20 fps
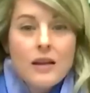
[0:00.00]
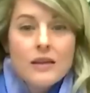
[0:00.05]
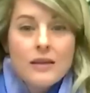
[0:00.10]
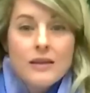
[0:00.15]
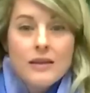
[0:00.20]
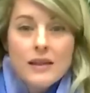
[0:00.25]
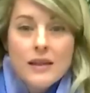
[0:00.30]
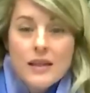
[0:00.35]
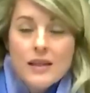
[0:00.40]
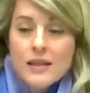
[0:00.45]

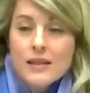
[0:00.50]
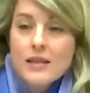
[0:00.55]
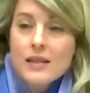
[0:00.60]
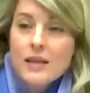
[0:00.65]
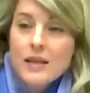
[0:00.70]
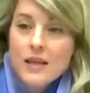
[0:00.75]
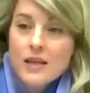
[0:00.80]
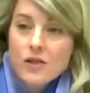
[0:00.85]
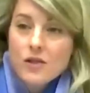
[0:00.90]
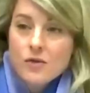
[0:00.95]
These
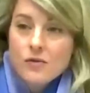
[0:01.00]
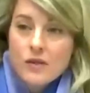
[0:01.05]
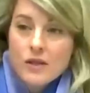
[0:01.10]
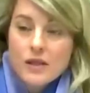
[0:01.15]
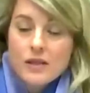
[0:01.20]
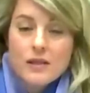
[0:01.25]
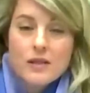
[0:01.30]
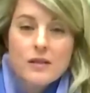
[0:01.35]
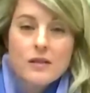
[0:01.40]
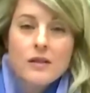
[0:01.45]

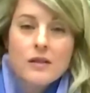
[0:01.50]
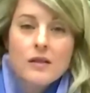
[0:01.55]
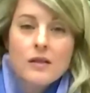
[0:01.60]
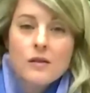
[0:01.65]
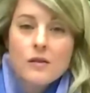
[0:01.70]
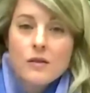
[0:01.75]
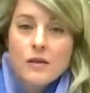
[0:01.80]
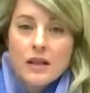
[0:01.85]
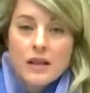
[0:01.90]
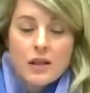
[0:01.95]
interests,
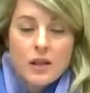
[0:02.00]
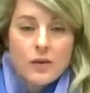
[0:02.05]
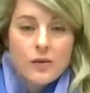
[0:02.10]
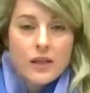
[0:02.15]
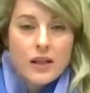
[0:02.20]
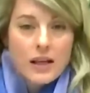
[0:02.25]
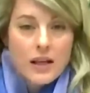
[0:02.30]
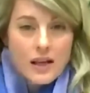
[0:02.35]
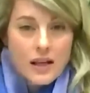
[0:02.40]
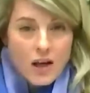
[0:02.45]

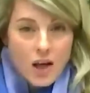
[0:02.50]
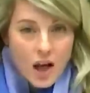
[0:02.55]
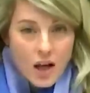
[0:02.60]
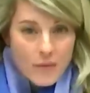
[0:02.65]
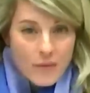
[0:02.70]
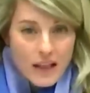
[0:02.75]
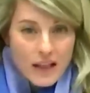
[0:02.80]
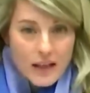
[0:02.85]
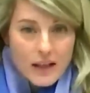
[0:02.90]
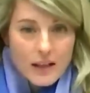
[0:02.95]
including
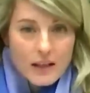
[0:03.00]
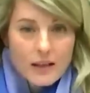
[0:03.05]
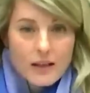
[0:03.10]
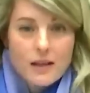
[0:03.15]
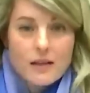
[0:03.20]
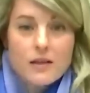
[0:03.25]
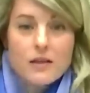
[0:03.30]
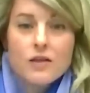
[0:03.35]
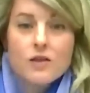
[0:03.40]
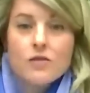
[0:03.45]
economic
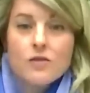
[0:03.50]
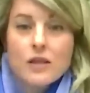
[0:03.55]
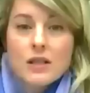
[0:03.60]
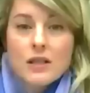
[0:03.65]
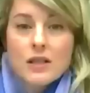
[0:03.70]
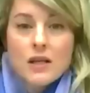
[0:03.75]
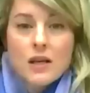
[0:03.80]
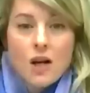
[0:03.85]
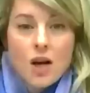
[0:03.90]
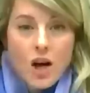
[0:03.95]

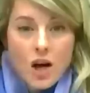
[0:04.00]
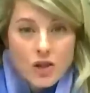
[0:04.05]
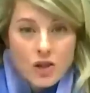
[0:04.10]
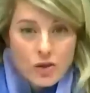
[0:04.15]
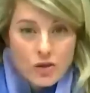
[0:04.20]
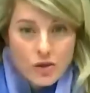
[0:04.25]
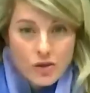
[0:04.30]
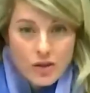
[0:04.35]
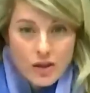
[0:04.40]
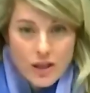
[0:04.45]
interests,
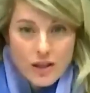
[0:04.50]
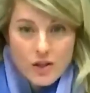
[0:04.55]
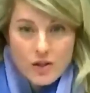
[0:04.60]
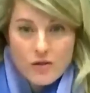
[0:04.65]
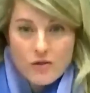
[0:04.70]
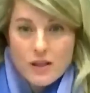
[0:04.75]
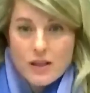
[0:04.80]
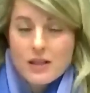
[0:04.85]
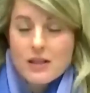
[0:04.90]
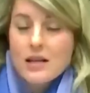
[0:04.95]
consular
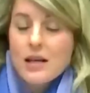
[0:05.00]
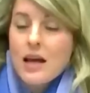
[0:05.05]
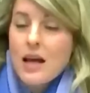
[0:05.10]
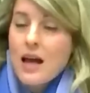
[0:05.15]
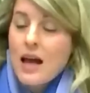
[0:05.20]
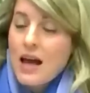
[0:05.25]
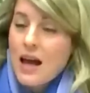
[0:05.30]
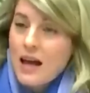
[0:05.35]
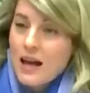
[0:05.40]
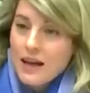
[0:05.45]
interests,
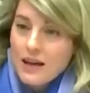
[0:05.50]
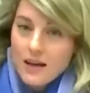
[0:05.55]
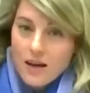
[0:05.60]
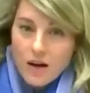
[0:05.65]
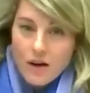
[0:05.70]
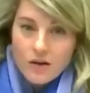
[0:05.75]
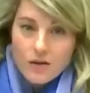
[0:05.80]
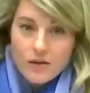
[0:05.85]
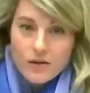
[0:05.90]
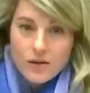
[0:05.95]
and
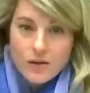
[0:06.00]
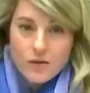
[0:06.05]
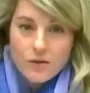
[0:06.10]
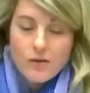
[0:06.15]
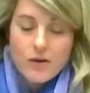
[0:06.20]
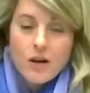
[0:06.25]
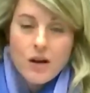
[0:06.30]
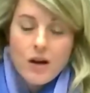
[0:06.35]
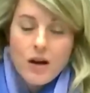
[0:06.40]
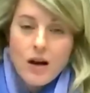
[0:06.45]

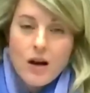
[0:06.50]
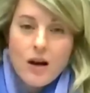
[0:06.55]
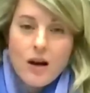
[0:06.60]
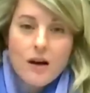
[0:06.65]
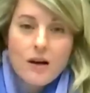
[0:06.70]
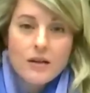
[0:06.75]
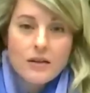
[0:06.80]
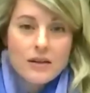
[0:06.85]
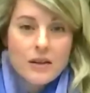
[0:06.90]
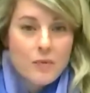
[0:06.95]
also
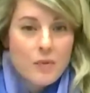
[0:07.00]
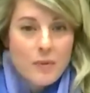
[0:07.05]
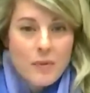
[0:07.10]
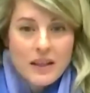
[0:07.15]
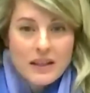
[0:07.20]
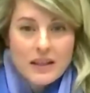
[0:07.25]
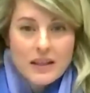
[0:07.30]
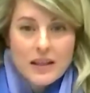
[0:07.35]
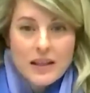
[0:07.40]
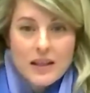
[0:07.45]

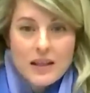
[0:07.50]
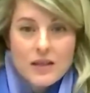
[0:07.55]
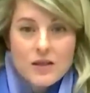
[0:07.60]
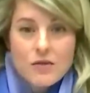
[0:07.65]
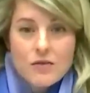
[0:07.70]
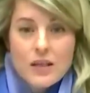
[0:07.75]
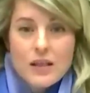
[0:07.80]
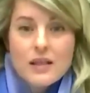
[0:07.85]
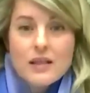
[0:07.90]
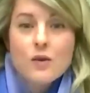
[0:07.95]
diplomatic
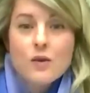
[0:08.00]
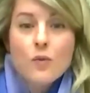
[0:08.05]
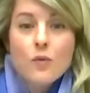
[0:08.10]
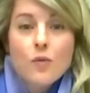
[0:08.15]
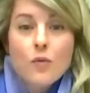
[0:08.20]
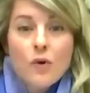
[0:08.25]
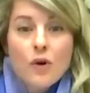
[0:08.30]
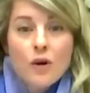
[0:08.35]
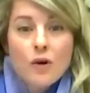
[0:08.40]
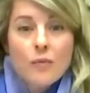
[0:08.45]
interests
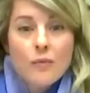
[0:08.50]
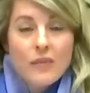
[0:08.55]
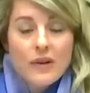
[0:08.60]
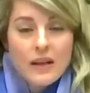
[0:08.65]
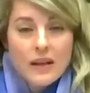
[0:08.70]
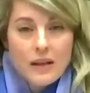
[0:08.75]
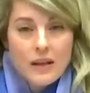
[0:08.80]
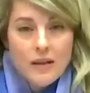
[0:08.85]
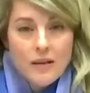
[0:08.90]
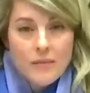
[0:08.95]
will
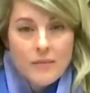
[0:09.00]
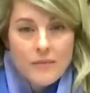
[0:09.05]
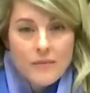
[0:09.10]
be